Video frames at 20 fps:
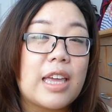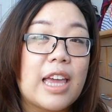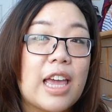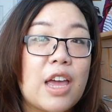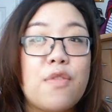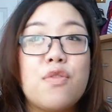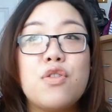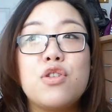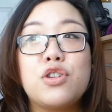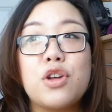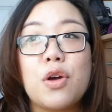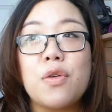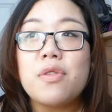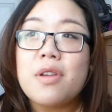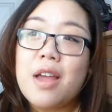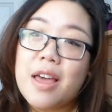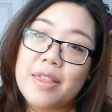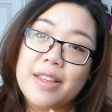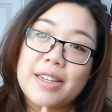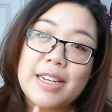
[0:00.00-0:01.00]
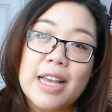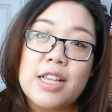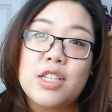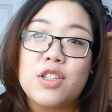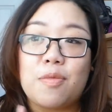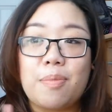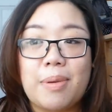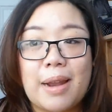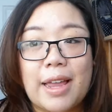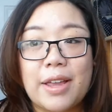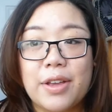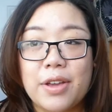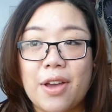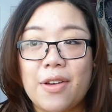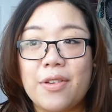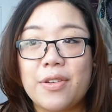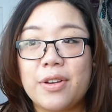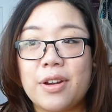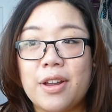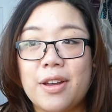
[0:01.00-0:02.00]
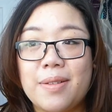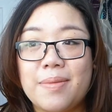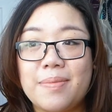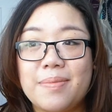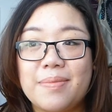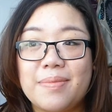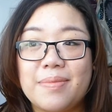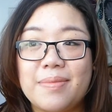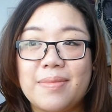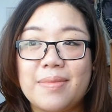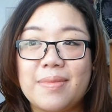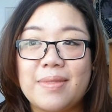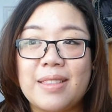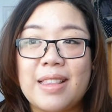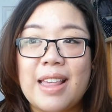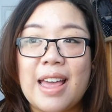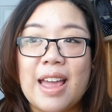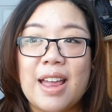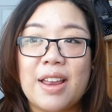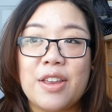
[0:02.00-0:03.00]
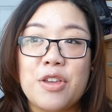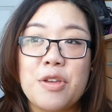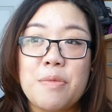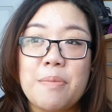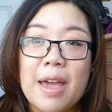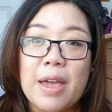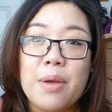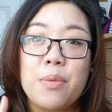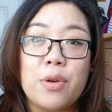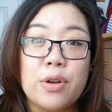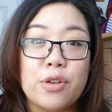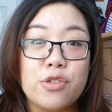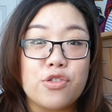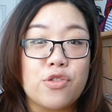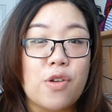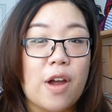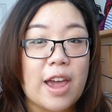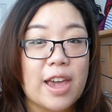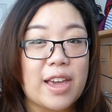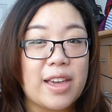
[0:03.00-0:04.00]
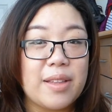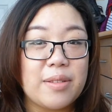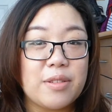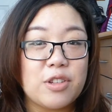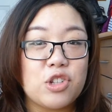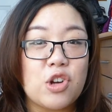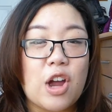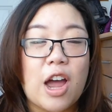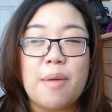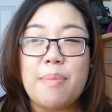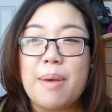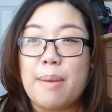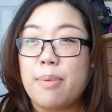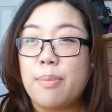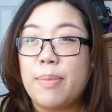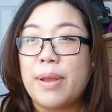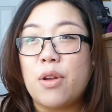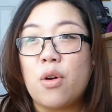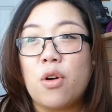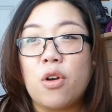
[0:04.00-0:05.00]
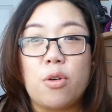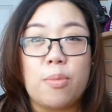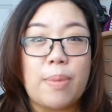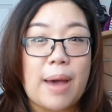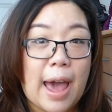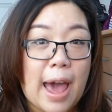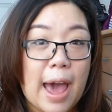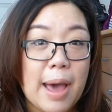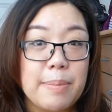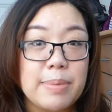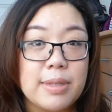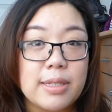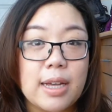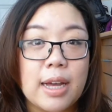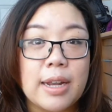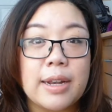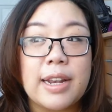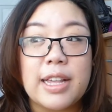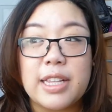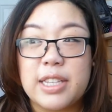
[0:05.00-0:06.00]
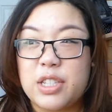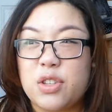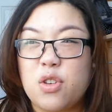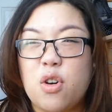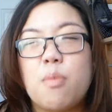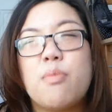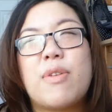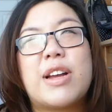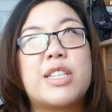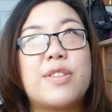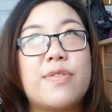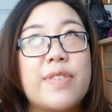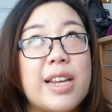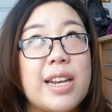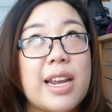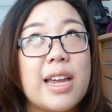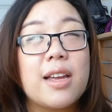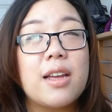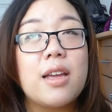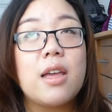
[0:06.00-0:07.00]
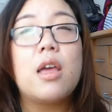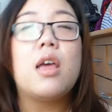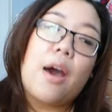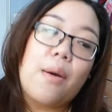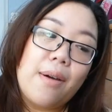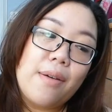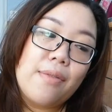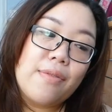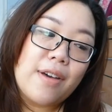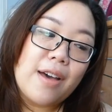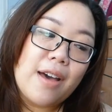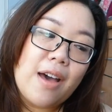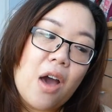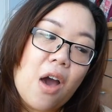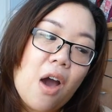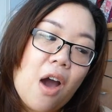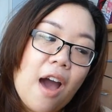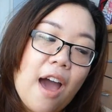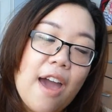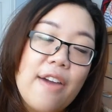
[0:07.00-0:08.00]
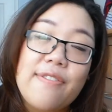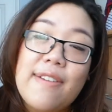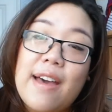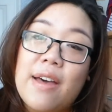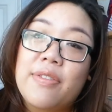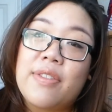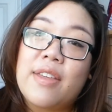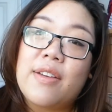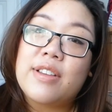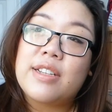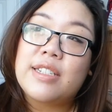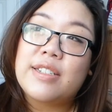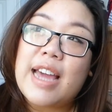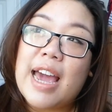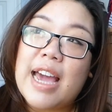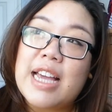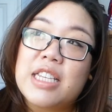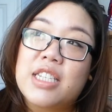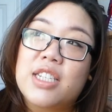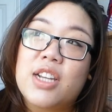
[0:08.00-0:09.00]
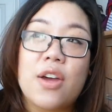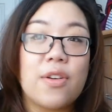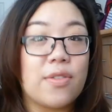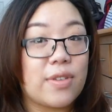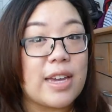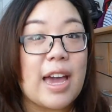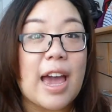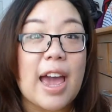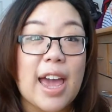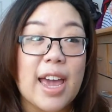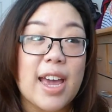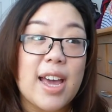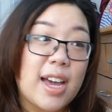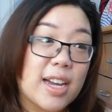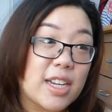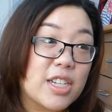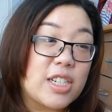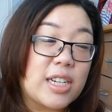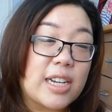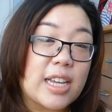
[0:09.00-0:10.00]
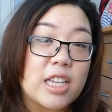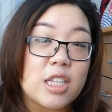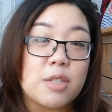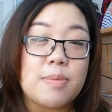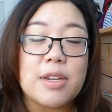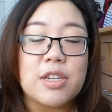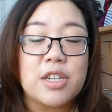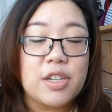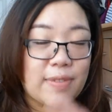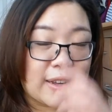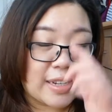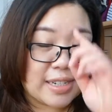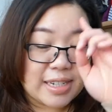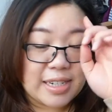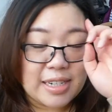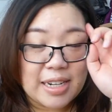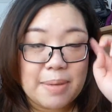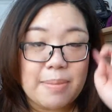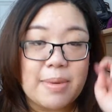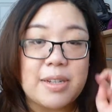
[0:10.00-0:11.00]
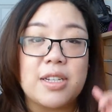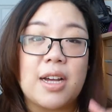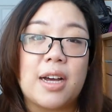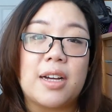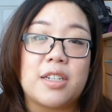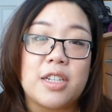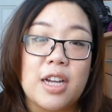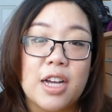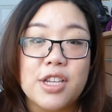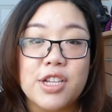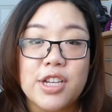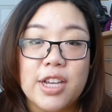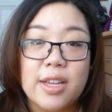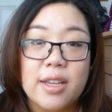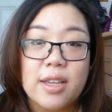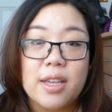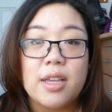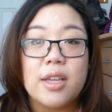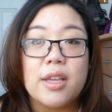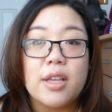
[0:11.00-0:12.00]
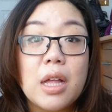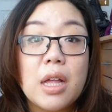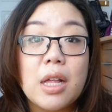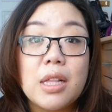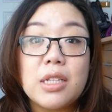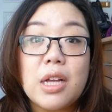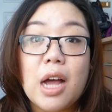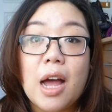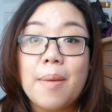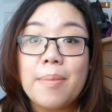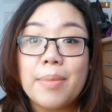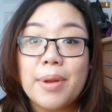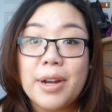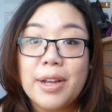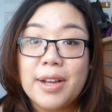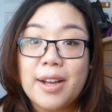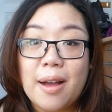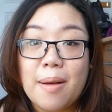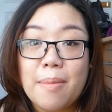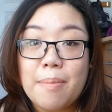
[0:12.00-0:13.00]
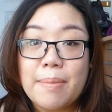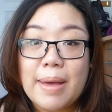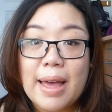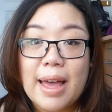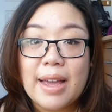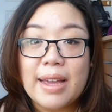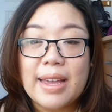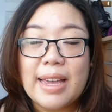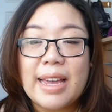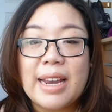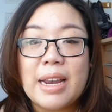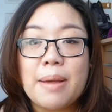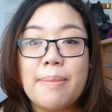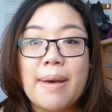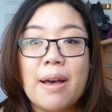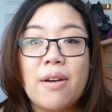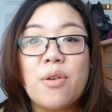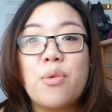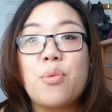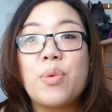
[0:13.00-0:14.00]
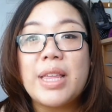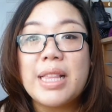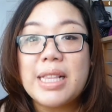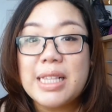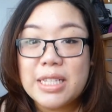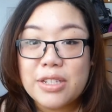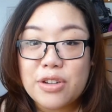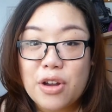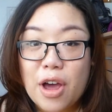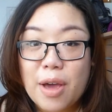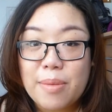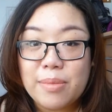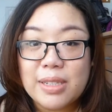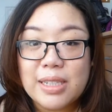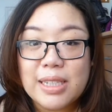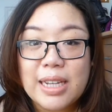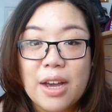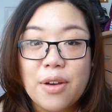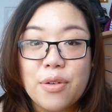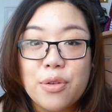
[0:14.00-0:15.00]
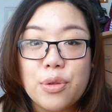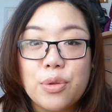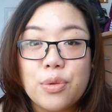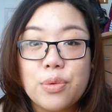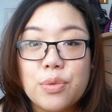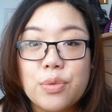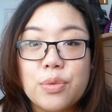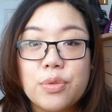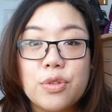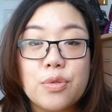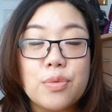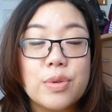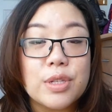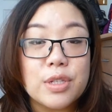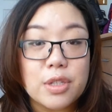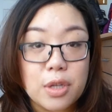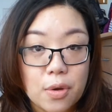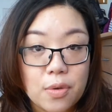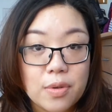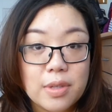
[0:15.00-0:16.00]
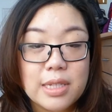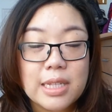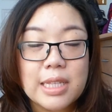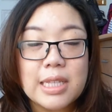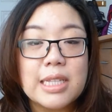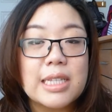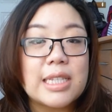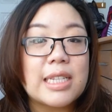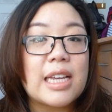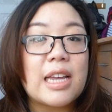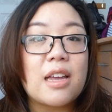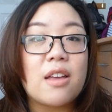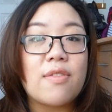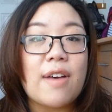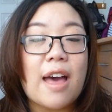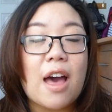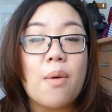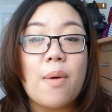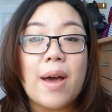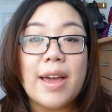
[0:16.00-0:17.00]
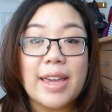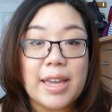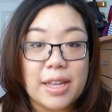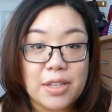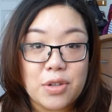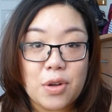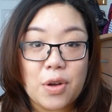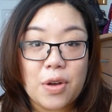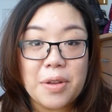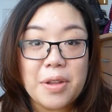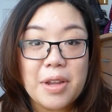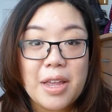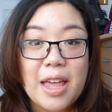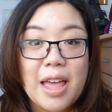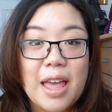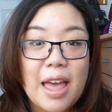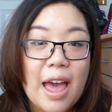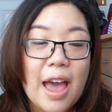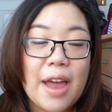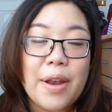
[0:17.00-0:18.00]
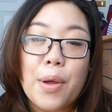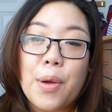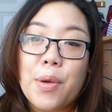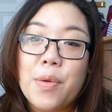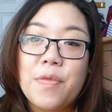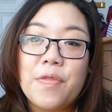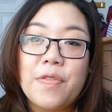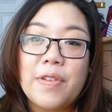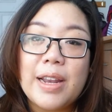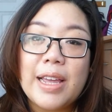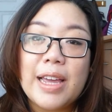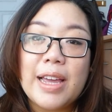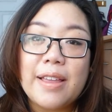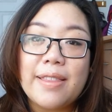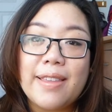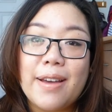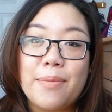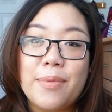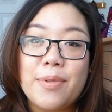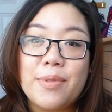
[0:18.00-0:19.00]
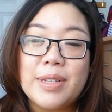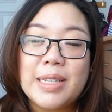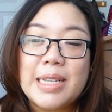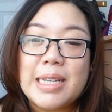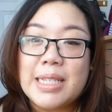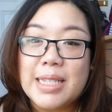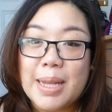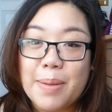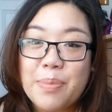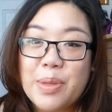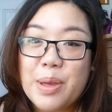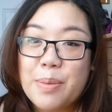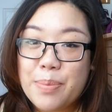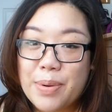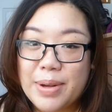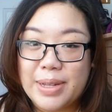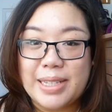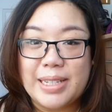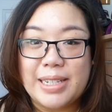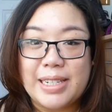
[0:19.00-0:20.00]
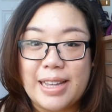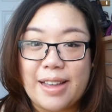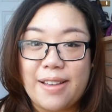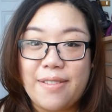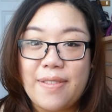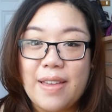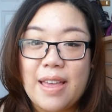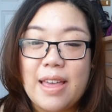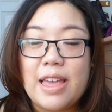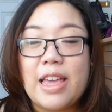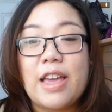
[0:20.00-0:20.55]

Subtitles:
If you don't like the taste of plain coconut, then you may want to try it. Try peppermint oil perhaps, unless you're breastfeeding. However, I found the taste okay actually, especially if I didn't let my tongue touch it. So I'm going to come back in about a week's time to tell you the results and see how I get on, and hopefully that we'll see something positive.